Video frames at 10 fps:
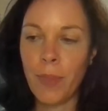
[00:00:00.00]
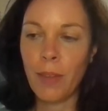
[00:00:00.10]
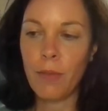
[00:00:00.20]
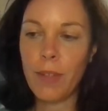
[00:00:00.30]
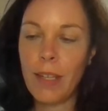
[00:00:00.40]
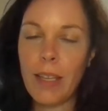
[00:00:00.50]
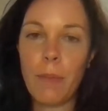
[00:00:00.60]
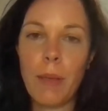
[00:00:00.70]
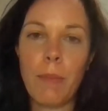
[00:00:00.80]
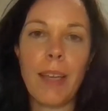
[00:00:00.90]
really
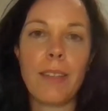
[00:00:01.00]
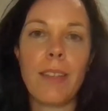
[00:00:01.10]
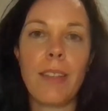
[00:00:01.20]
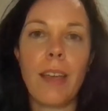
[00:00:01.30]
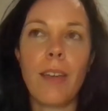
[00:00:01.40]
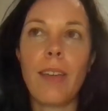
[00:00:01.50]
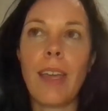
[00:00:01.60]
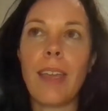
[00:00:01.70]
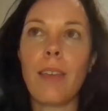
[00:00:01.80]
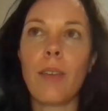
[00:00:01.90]
coming back to the,
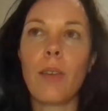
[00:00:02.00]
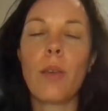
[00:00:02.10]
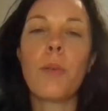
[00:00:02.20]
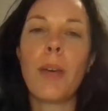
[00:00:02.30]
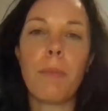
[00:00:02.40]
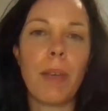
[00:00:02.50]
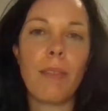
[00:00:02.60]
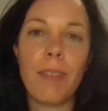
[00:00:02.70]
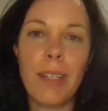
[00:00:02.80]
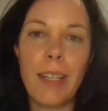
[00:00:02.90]
okay, who am I
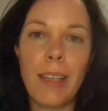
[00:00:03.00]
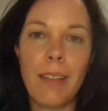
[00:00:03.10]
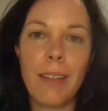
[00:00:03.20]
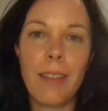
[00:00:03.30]
really?